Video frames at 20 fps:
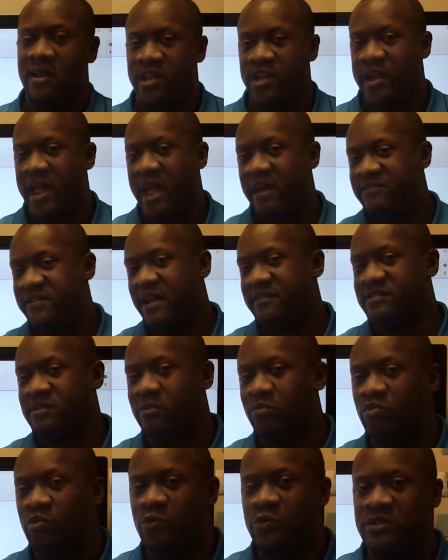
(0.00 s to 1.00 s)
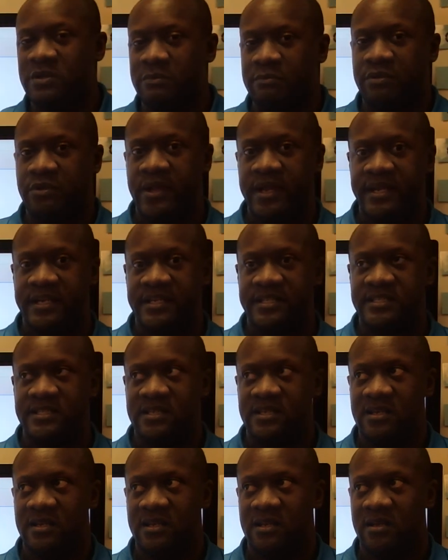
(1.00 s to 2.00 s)
You have to have some rules in
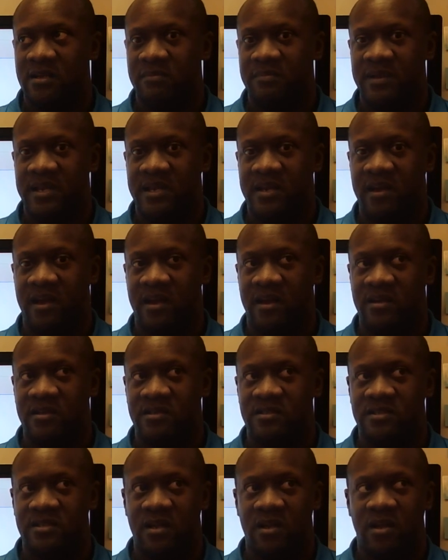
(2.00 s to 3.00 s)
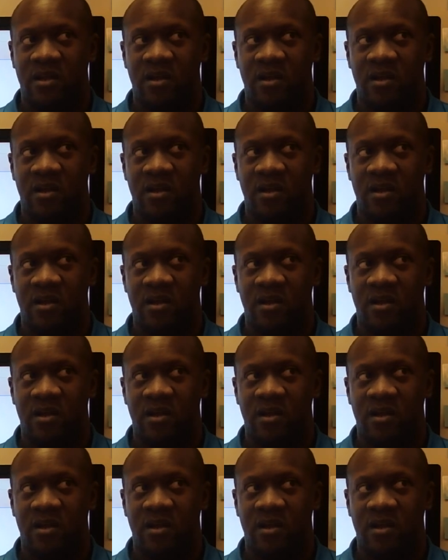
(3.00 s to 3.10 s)
place because